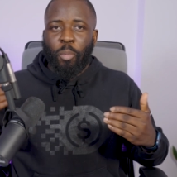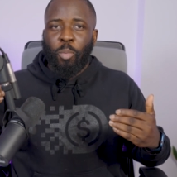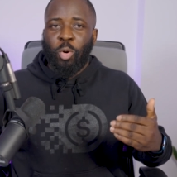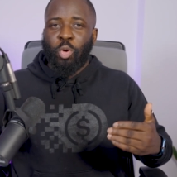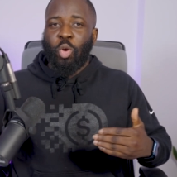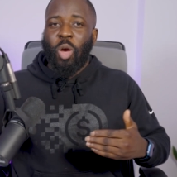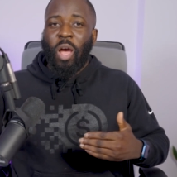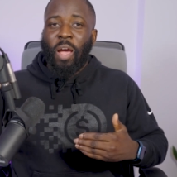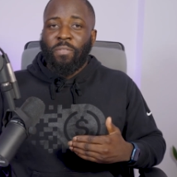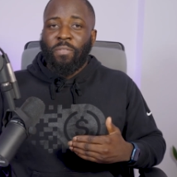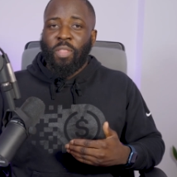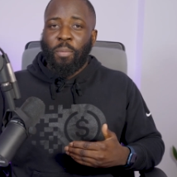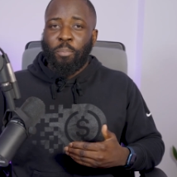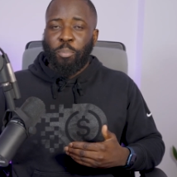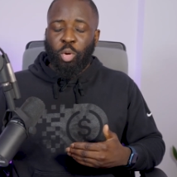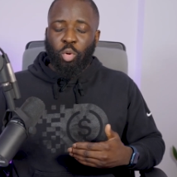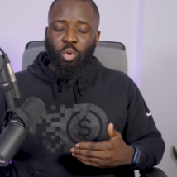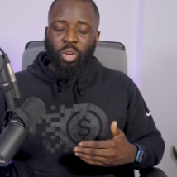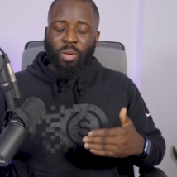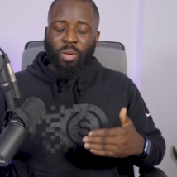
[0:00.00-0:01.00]
But you have the
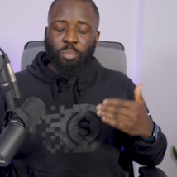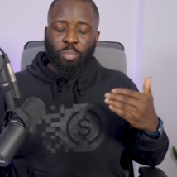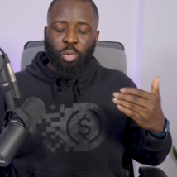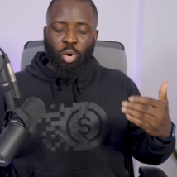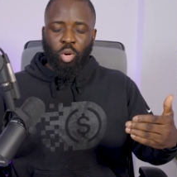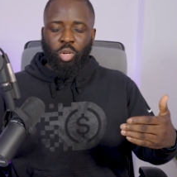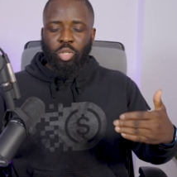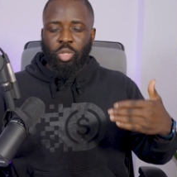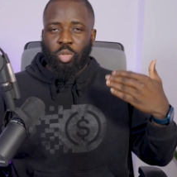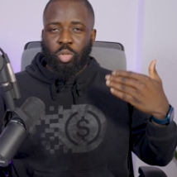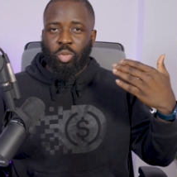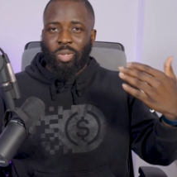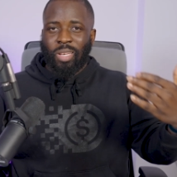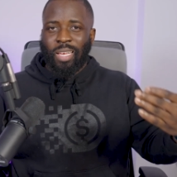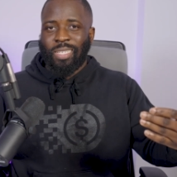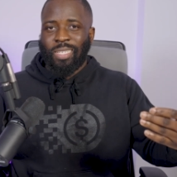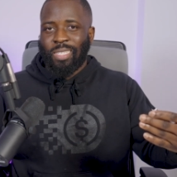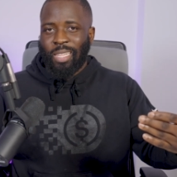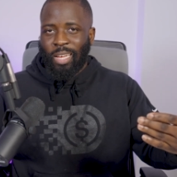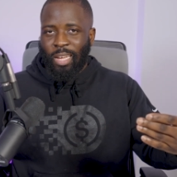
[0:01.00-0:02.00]
building blocks to
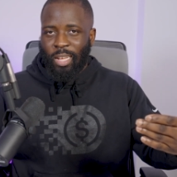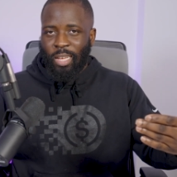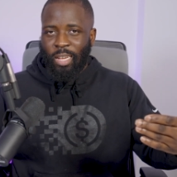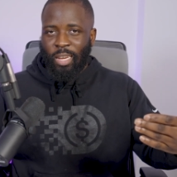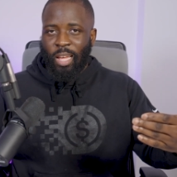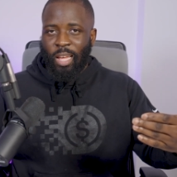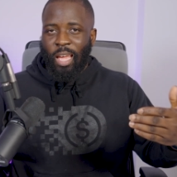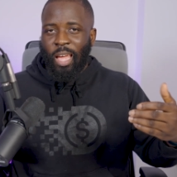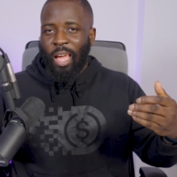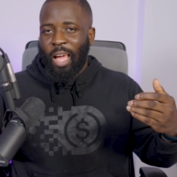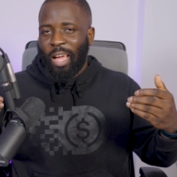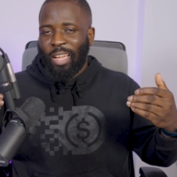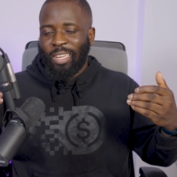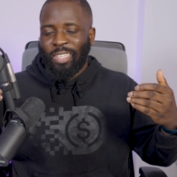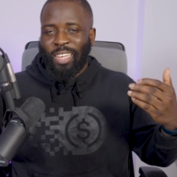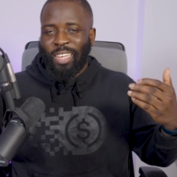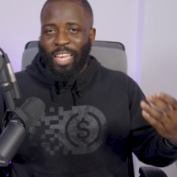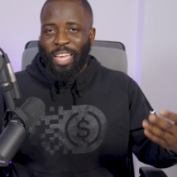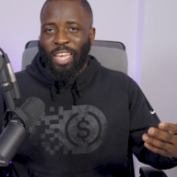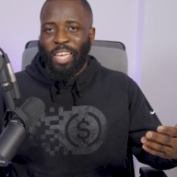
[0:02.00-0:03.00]
get started.
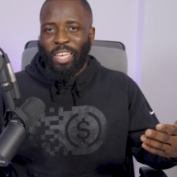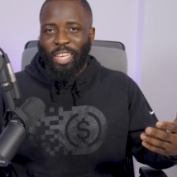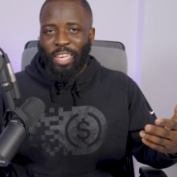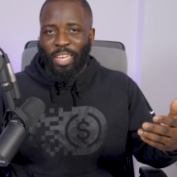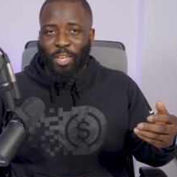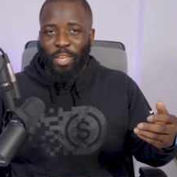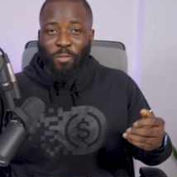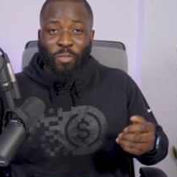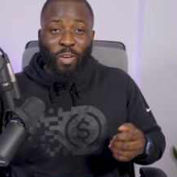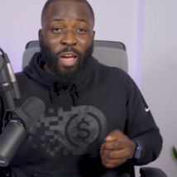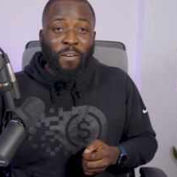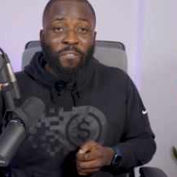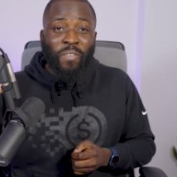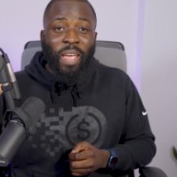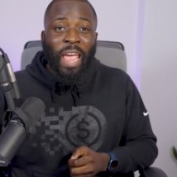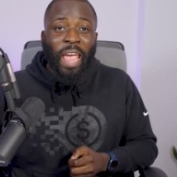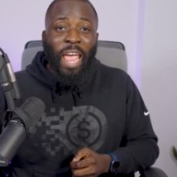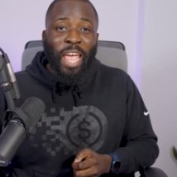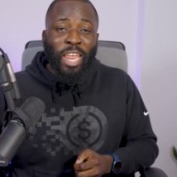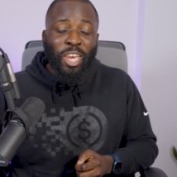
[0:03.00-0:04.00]
And A, if you have
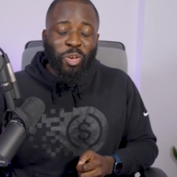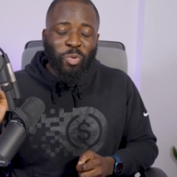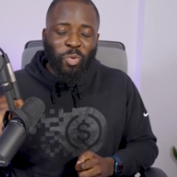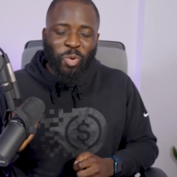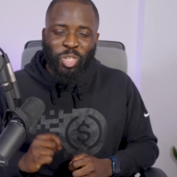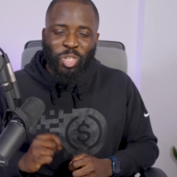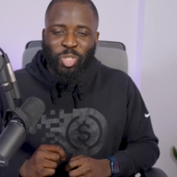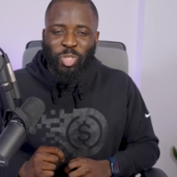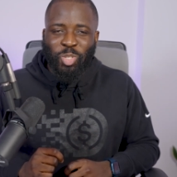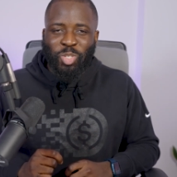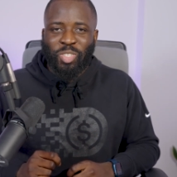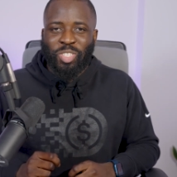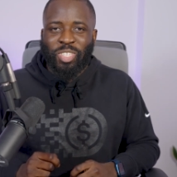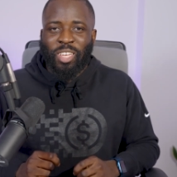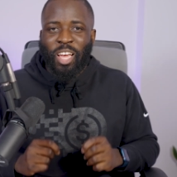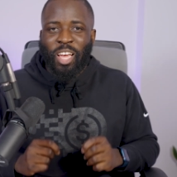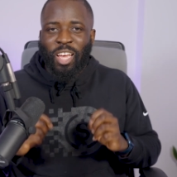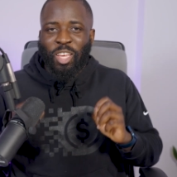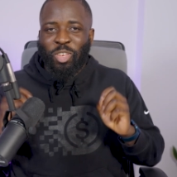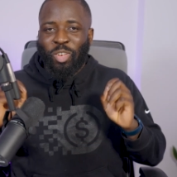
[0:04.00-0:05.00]
any questions,
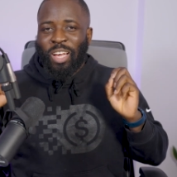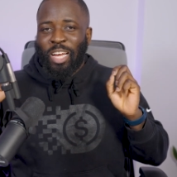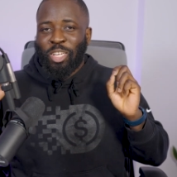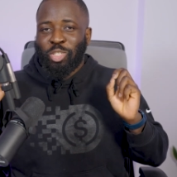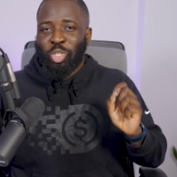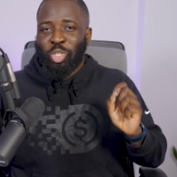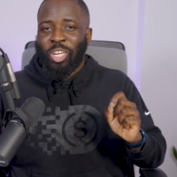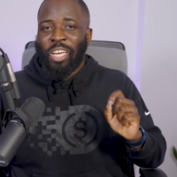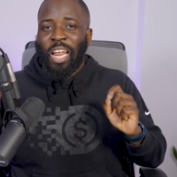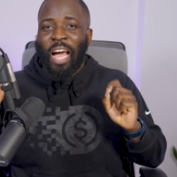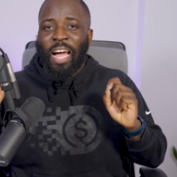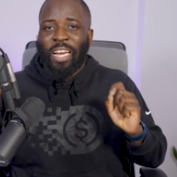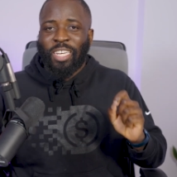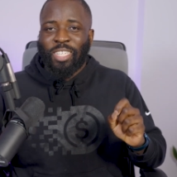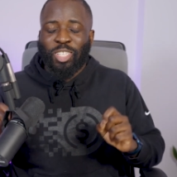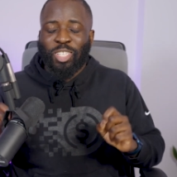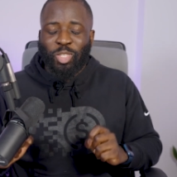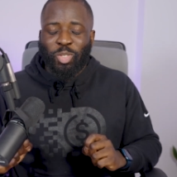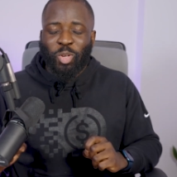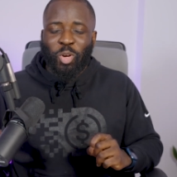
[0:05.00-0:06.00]
you can join our
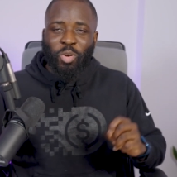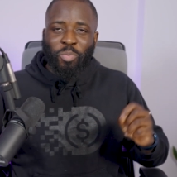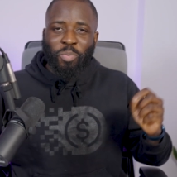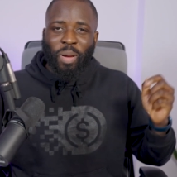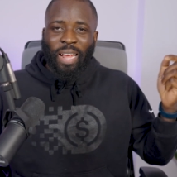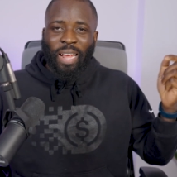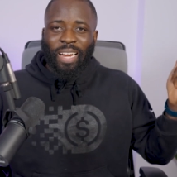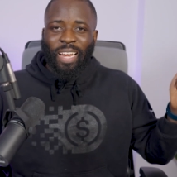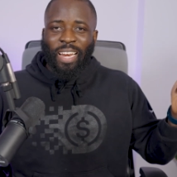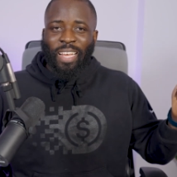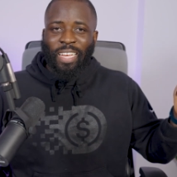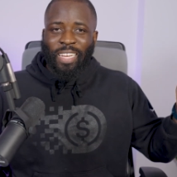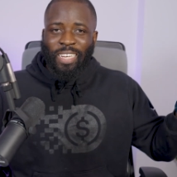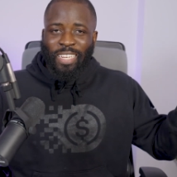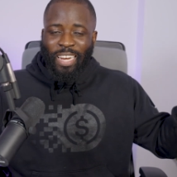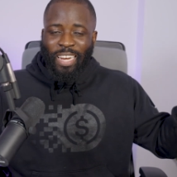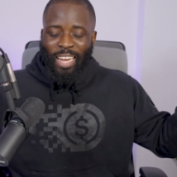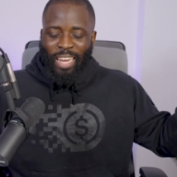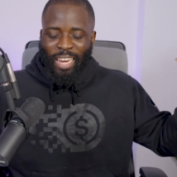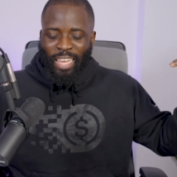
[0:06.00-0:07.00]
Discord by
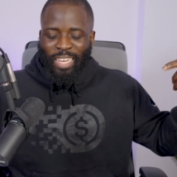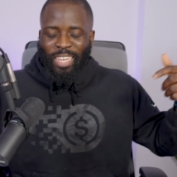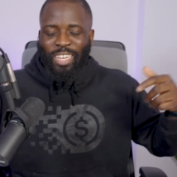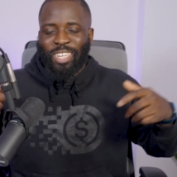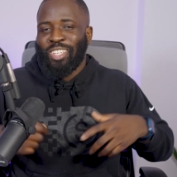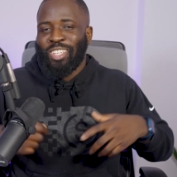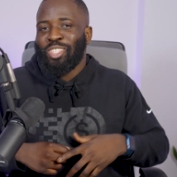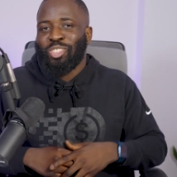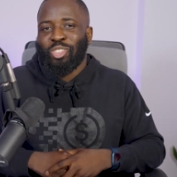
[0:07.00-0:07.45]
clicking the link in the